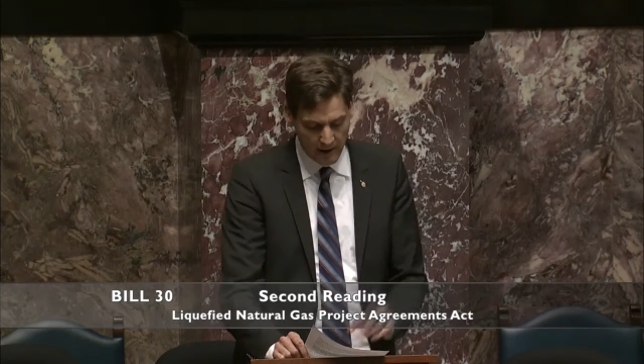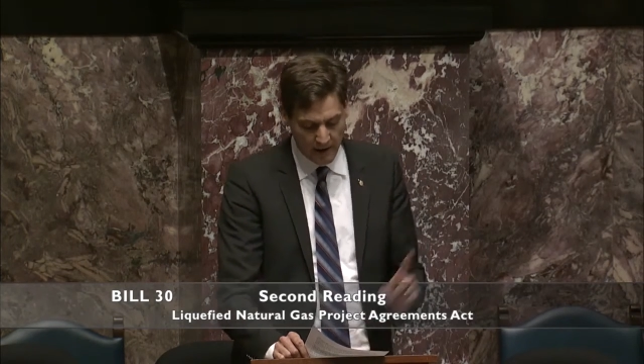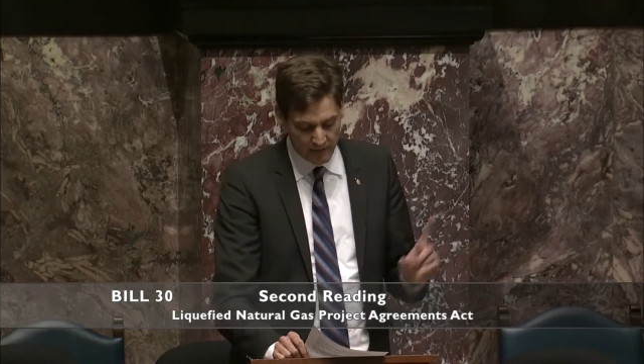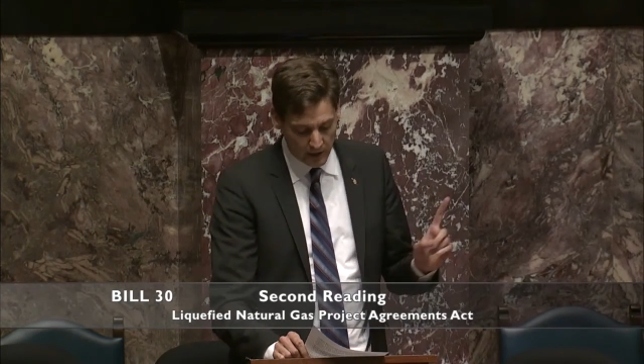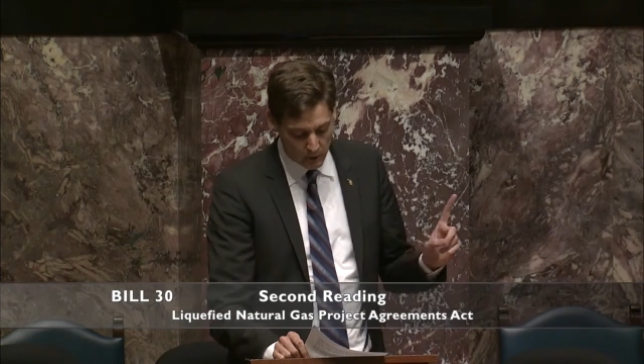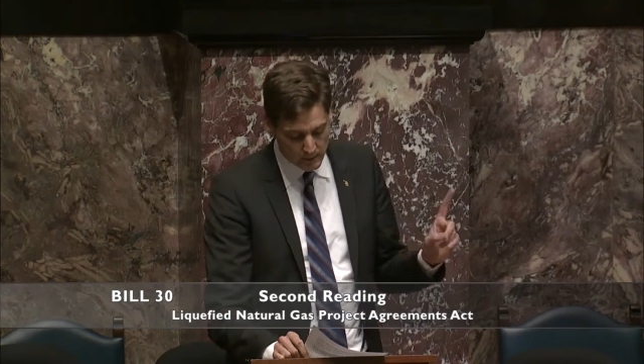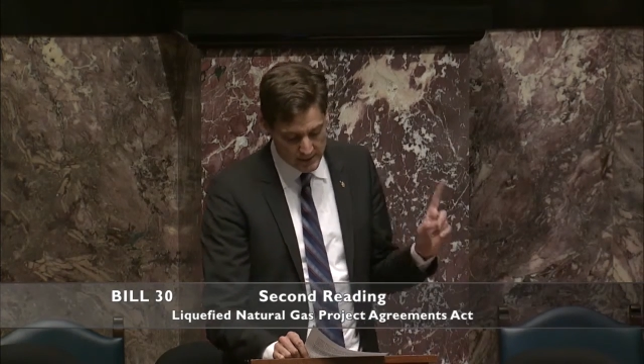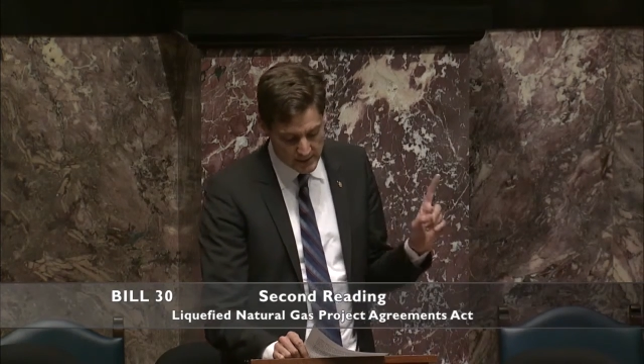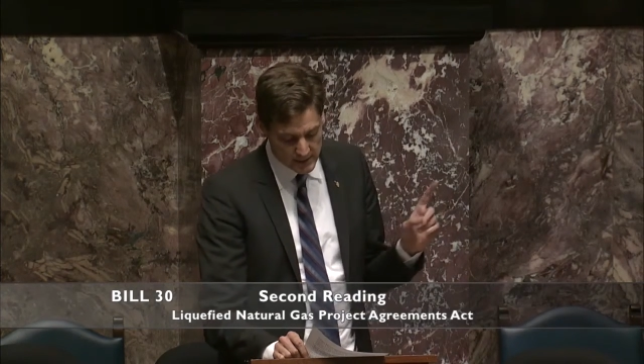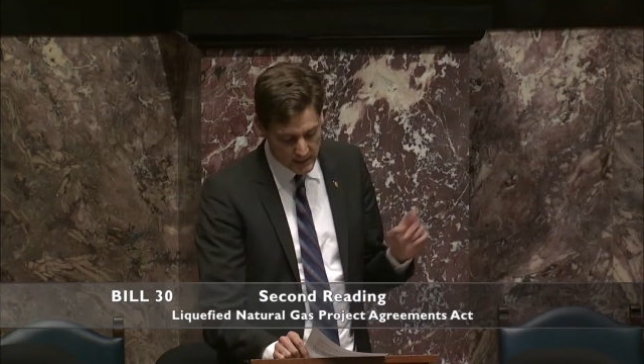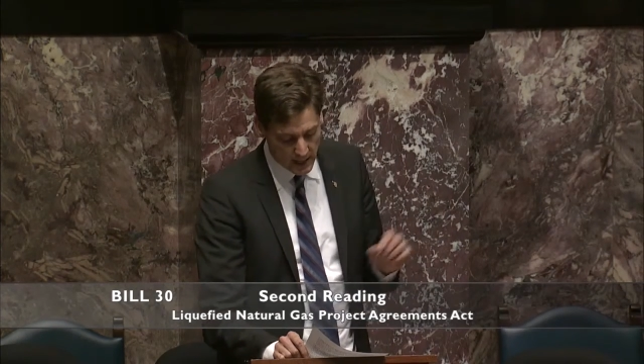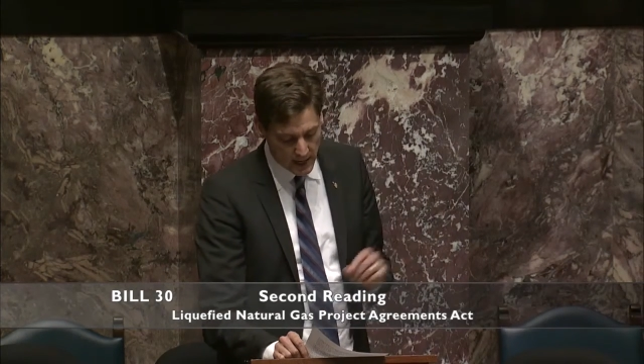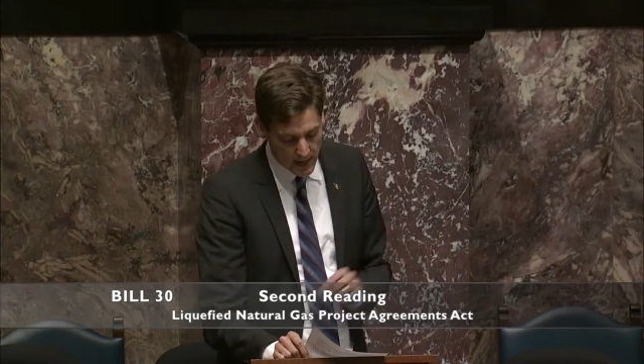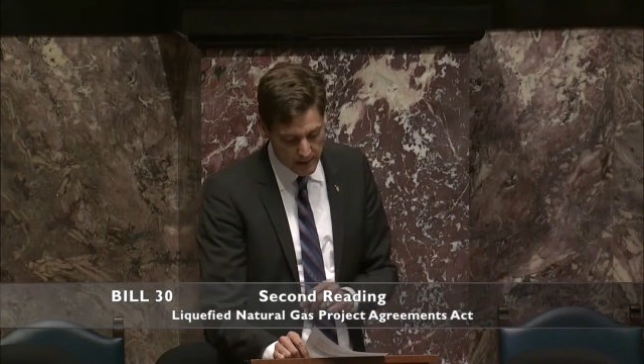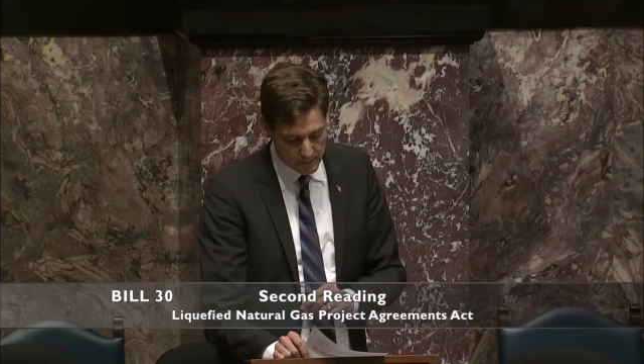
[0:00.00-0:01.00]
There was a
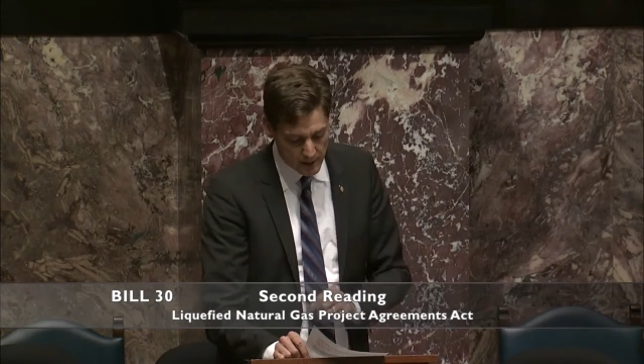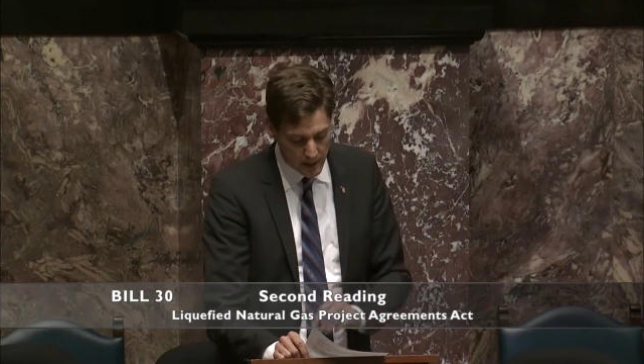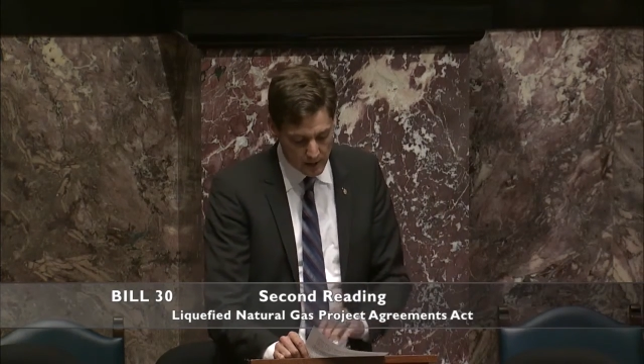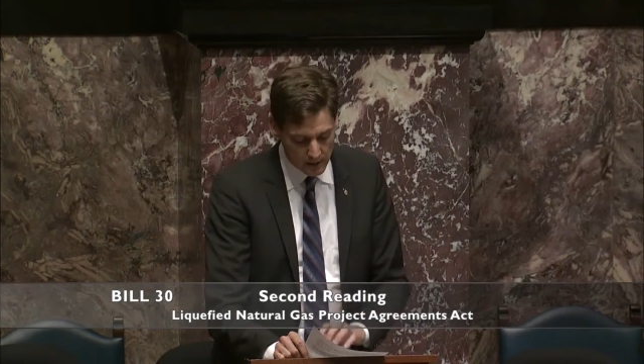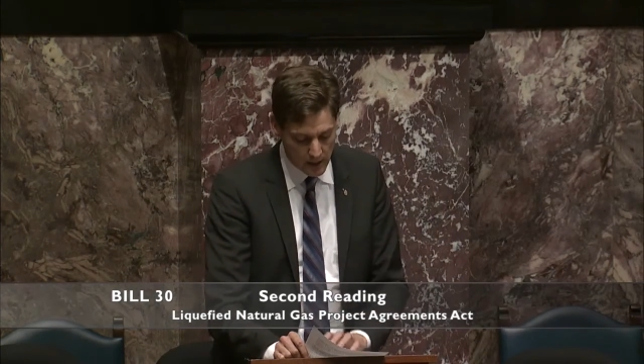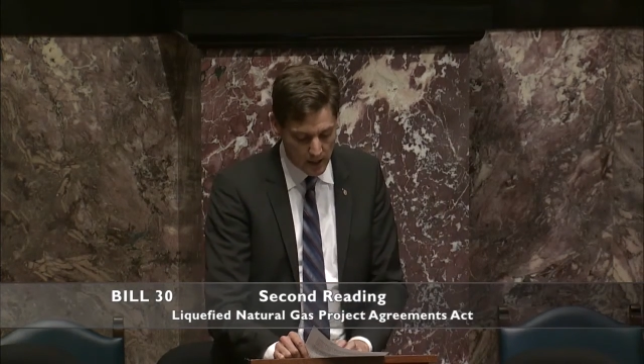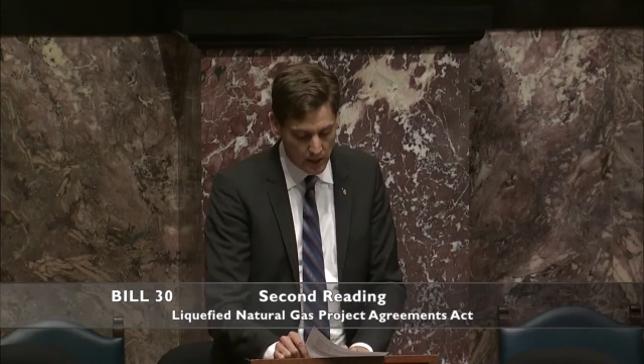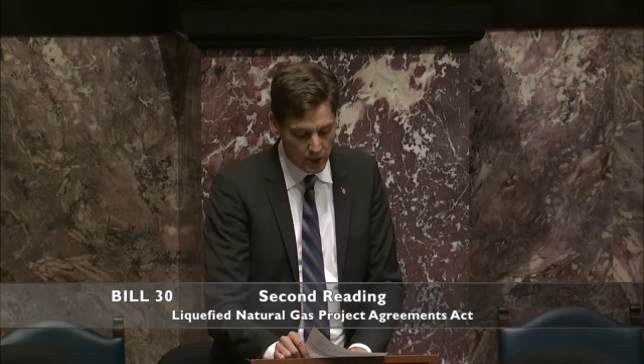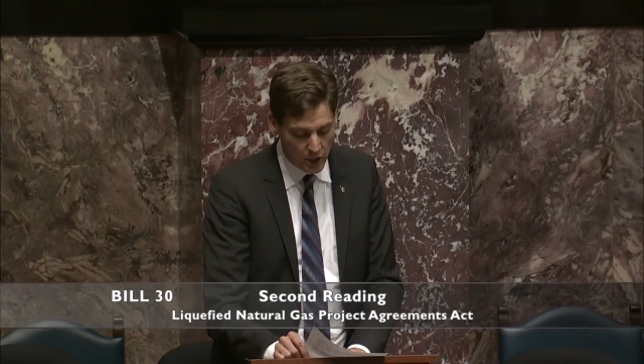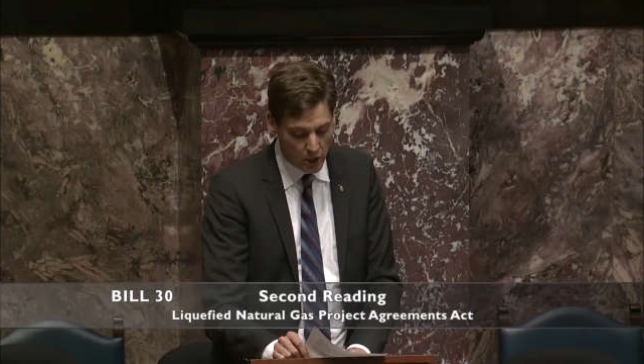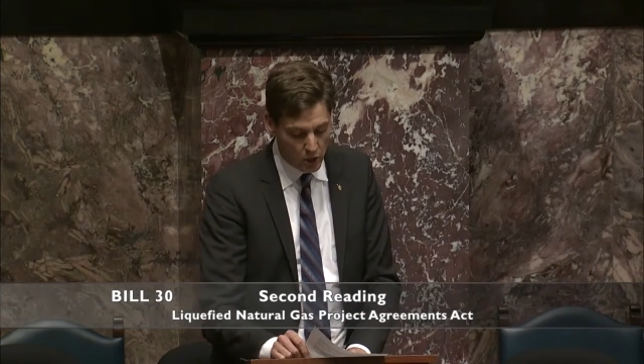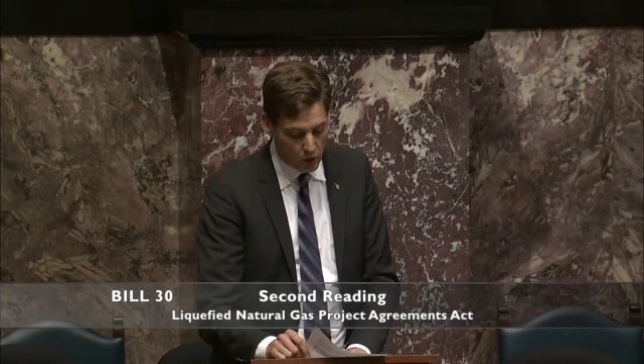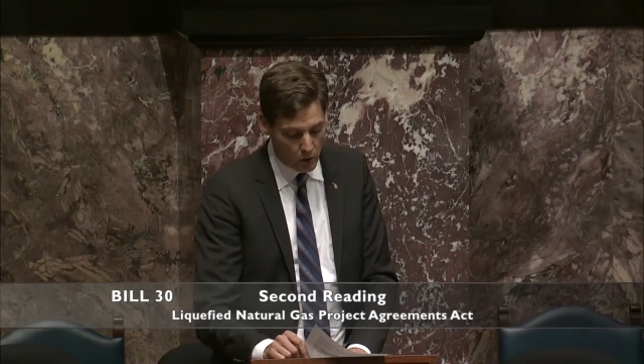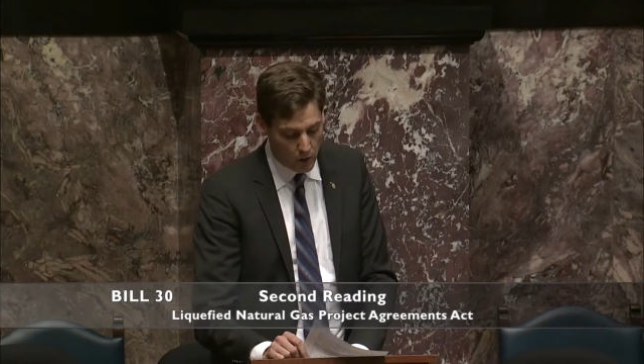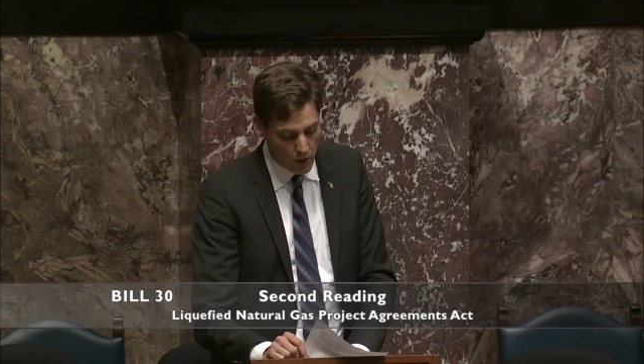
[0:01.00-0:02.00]
time not long
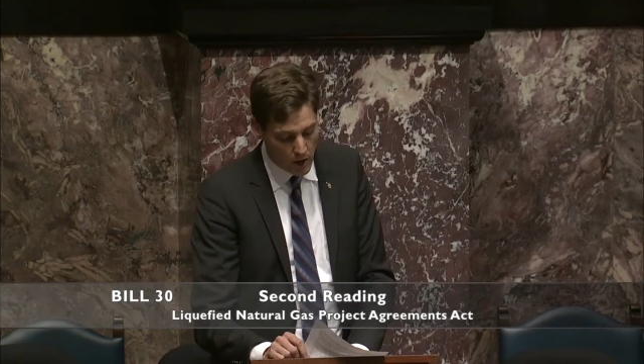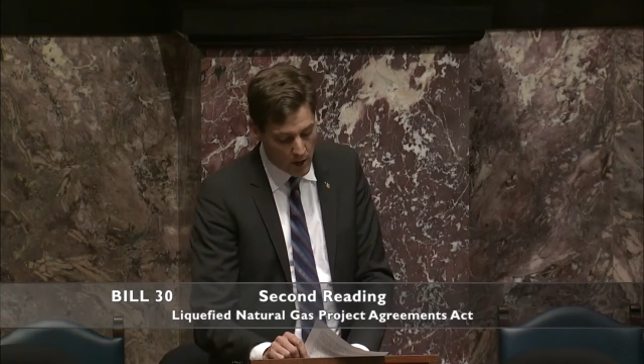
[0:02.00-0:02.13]
ago